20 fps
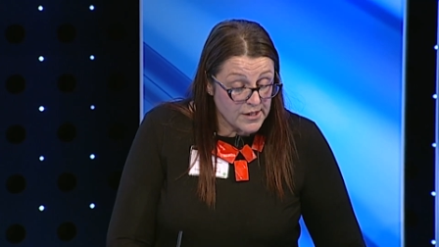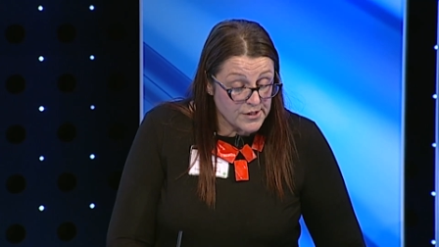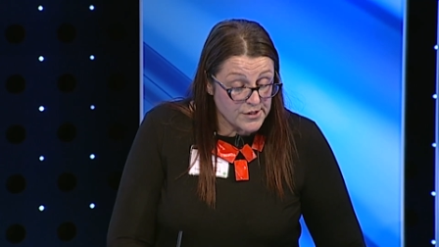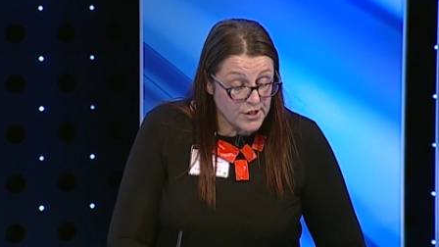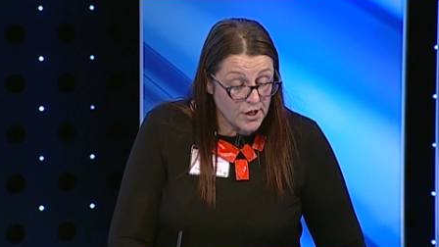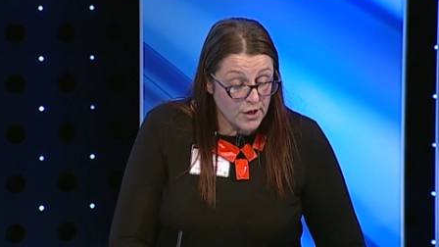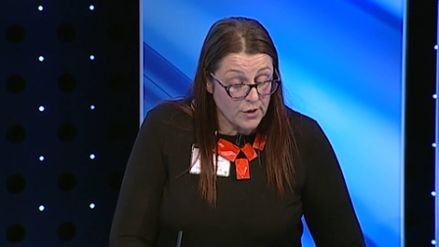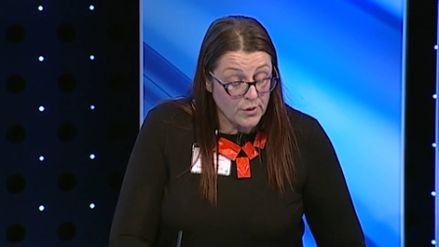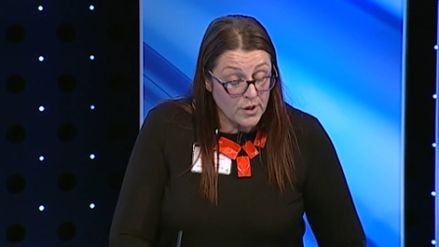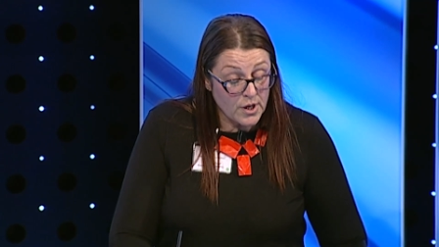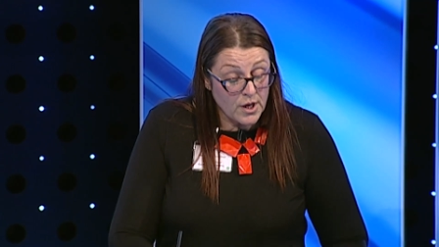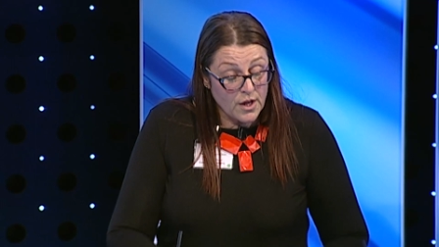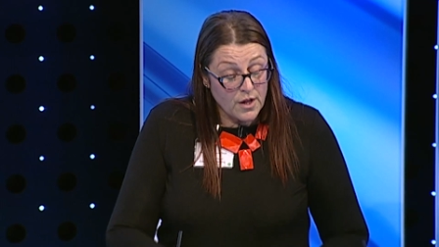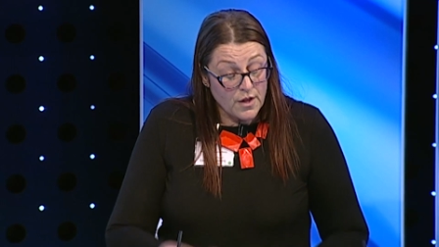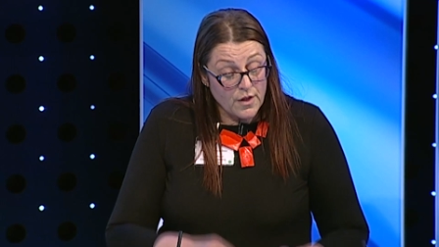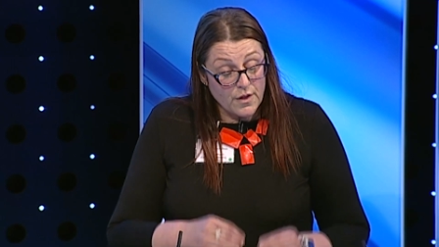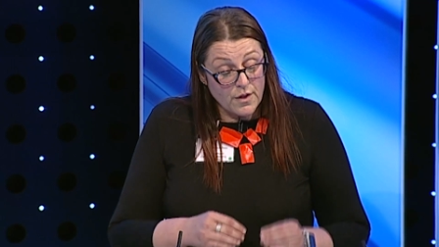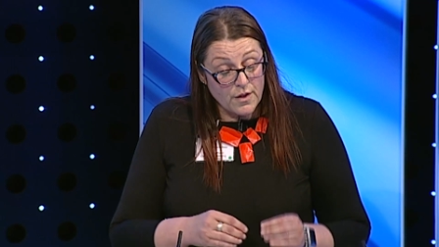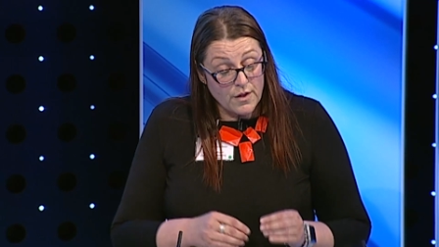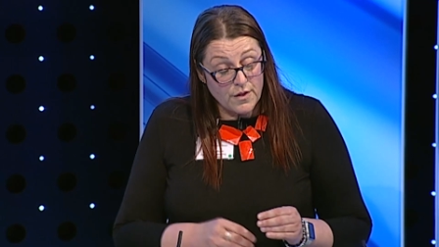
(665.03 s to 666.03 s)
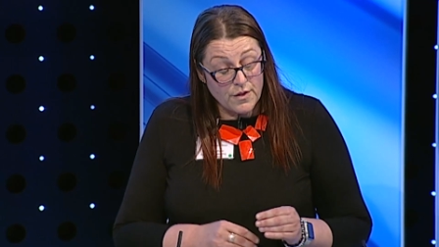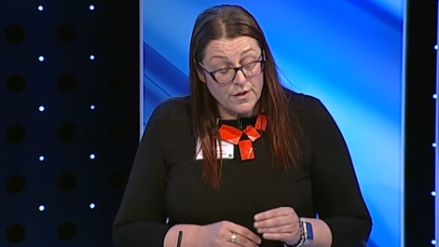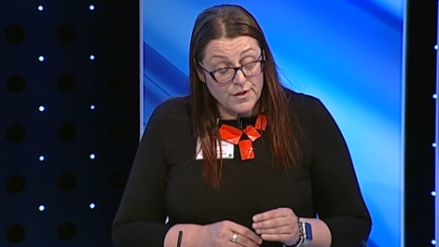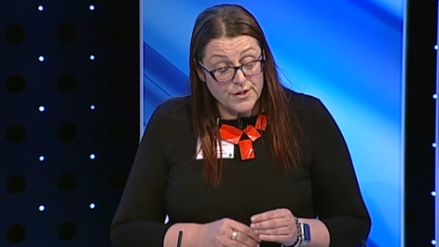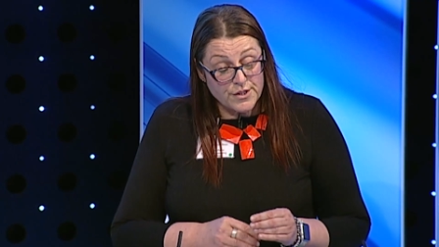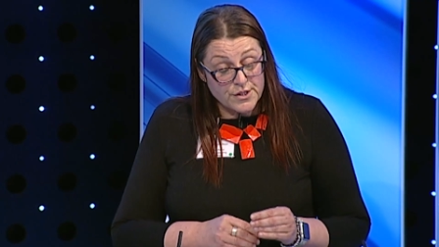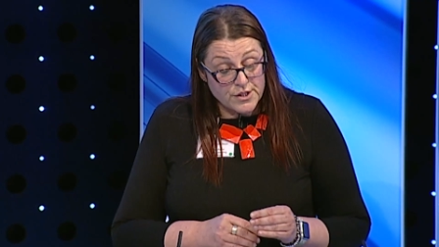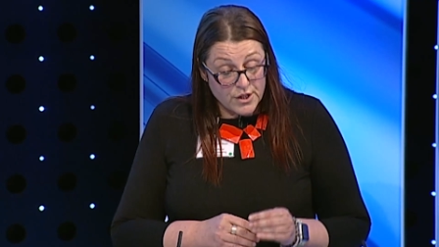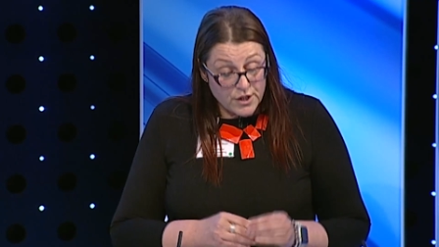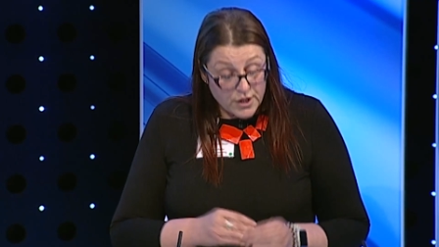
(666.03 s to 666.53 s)
So
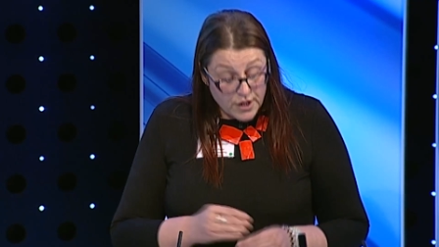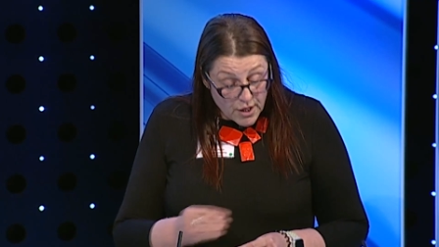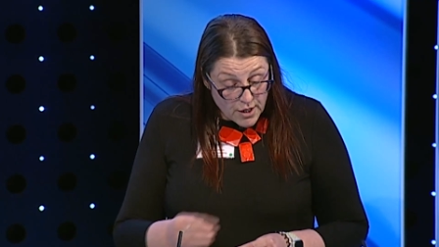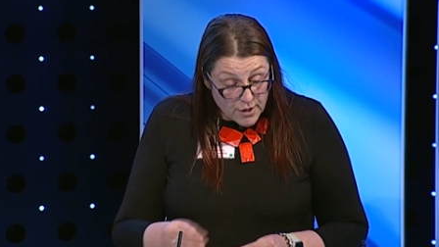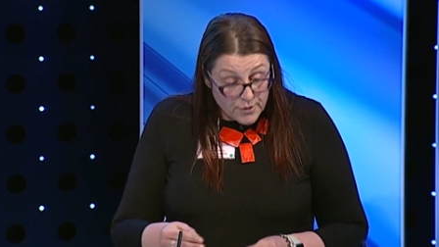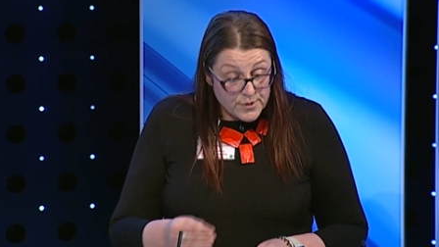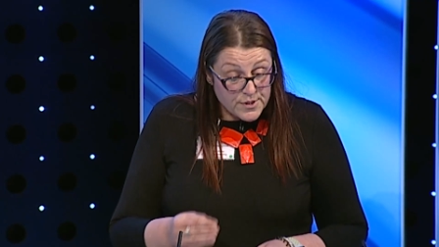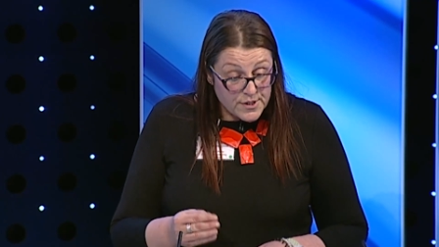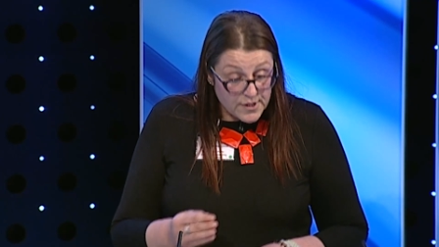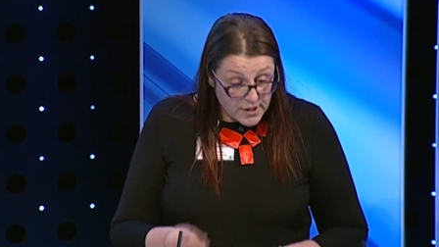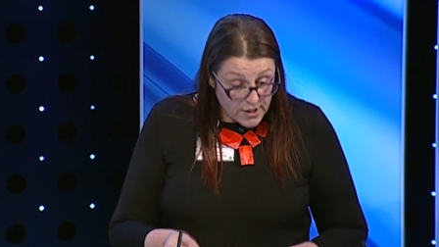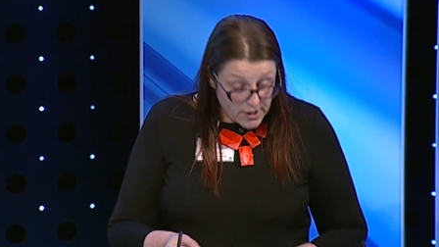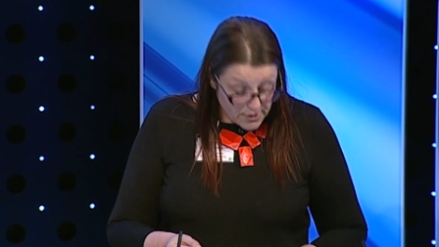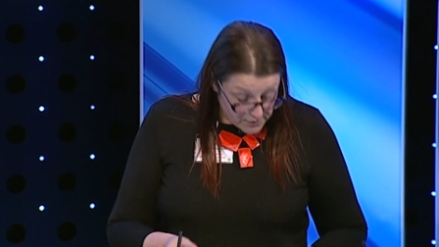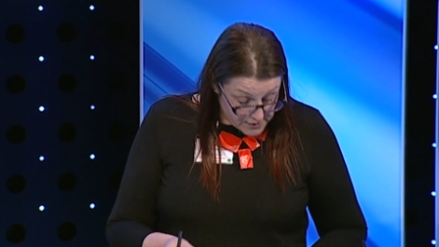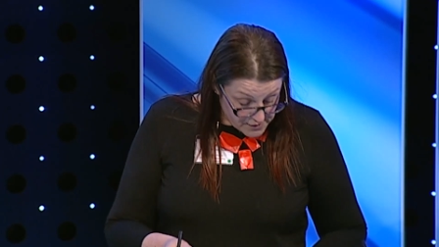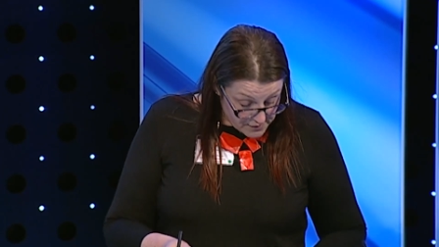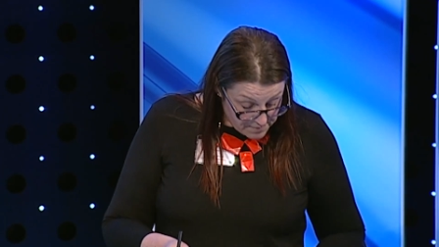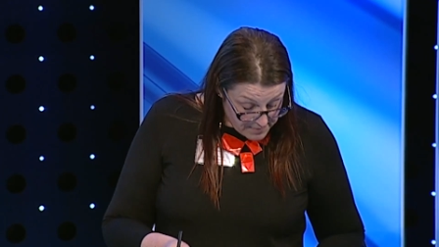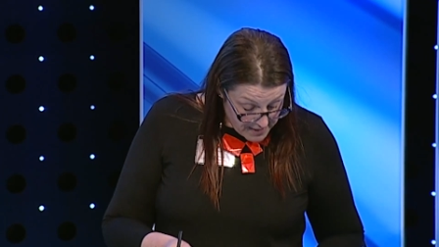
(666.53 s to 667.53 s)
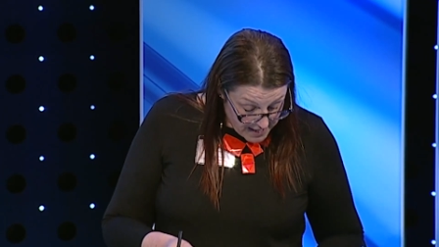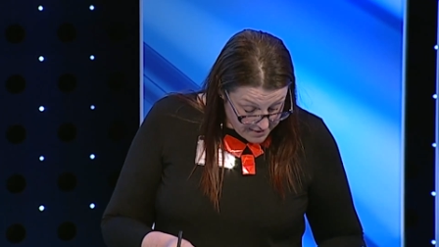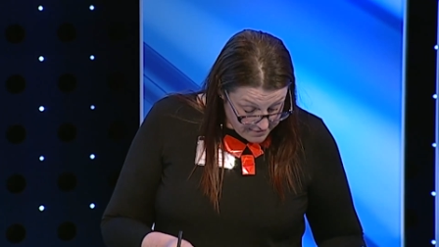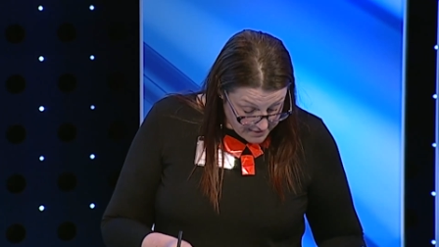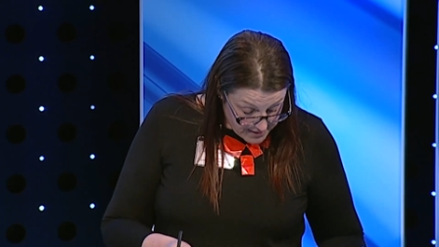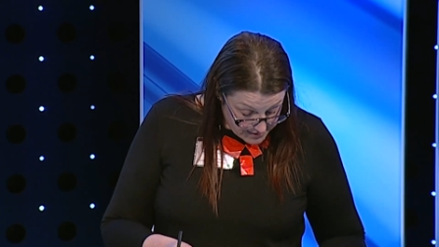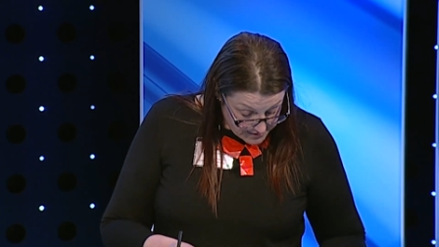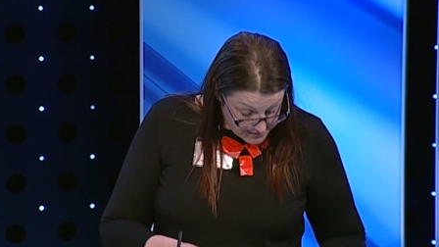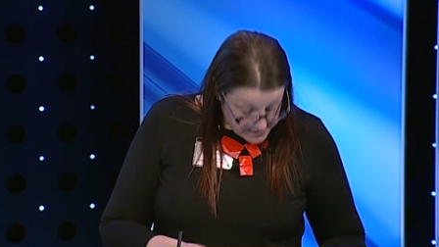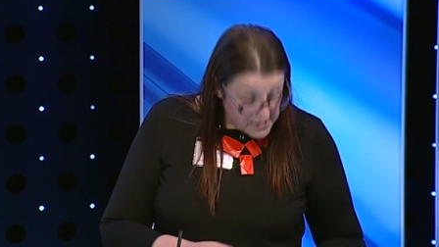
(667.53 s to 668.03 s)
there's loads and loads of
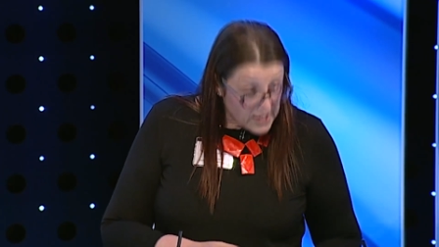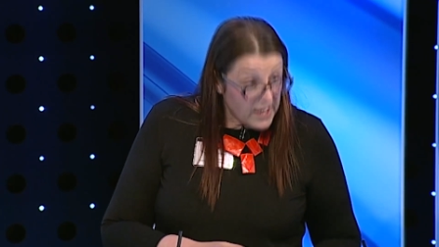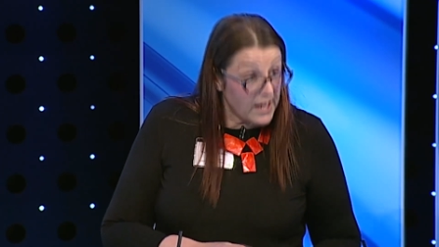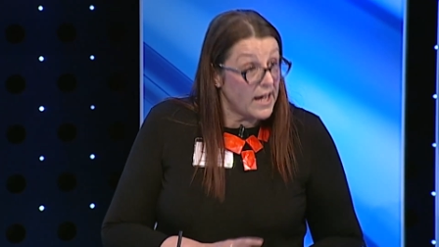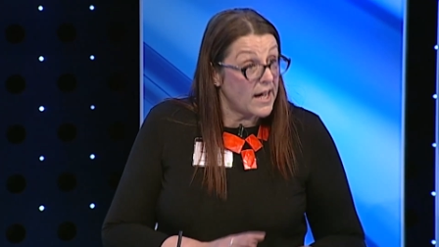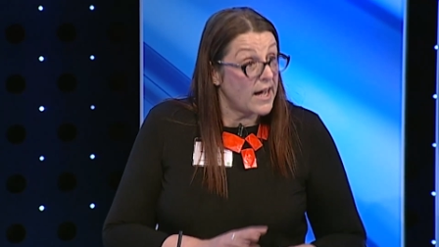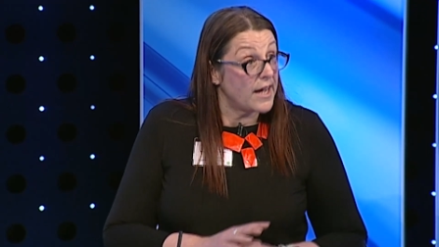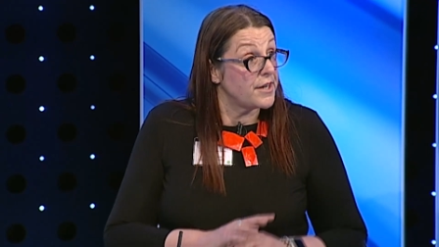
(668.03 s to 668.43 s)
barriers that